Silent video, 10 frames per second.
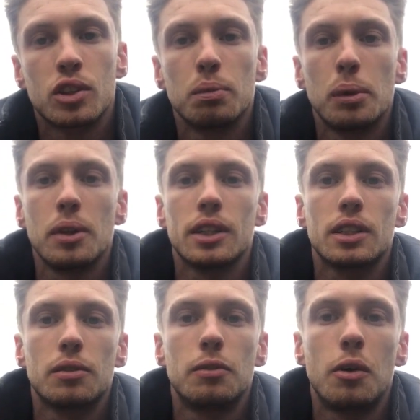Some people like
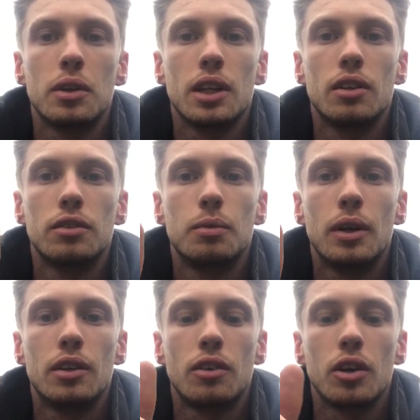to pour a little
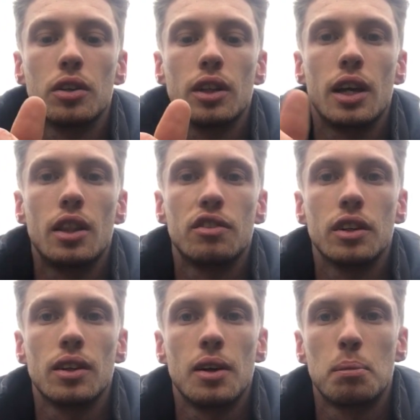bit of oil in the
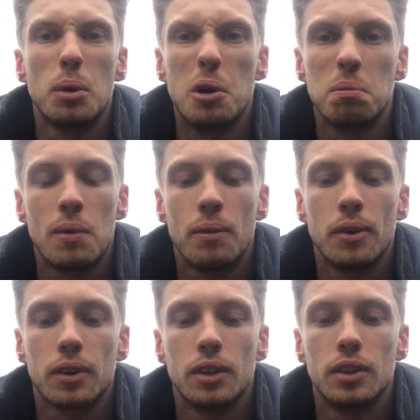filter, but I'm
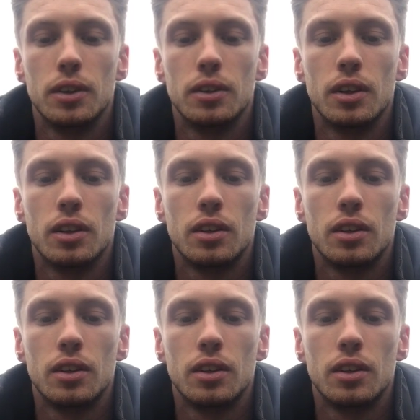not going to do that.